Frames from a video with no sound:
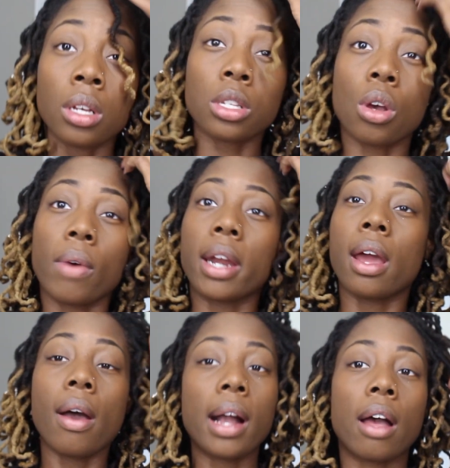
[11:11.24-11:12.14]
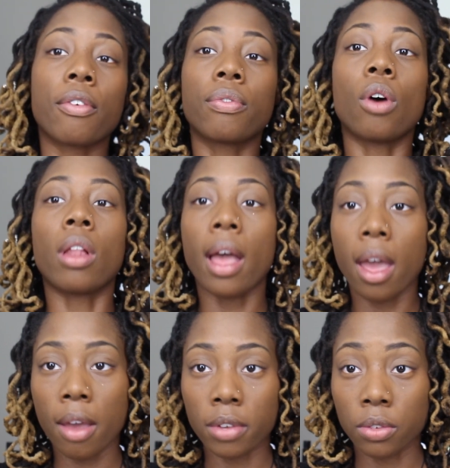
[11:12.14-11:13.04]
So right now all I
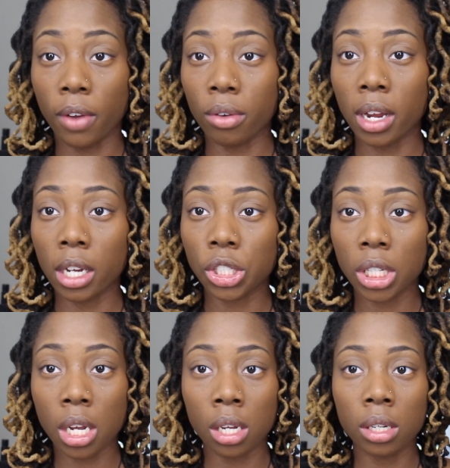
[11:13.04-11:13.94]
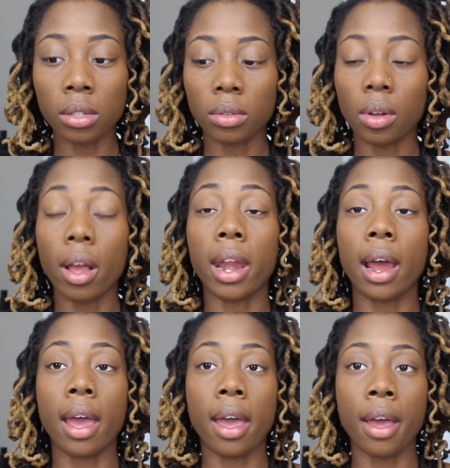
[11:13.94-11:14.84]
have is foundation and
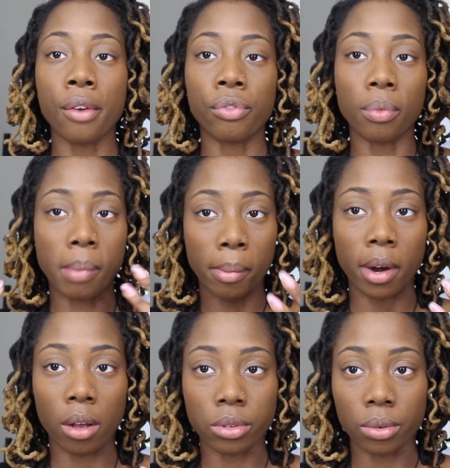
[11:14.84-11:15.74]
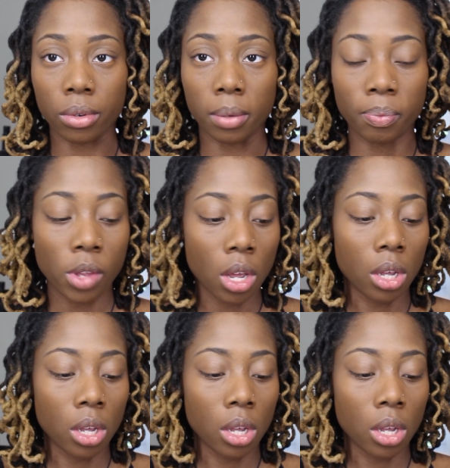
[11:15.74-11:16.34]
I have my brows on.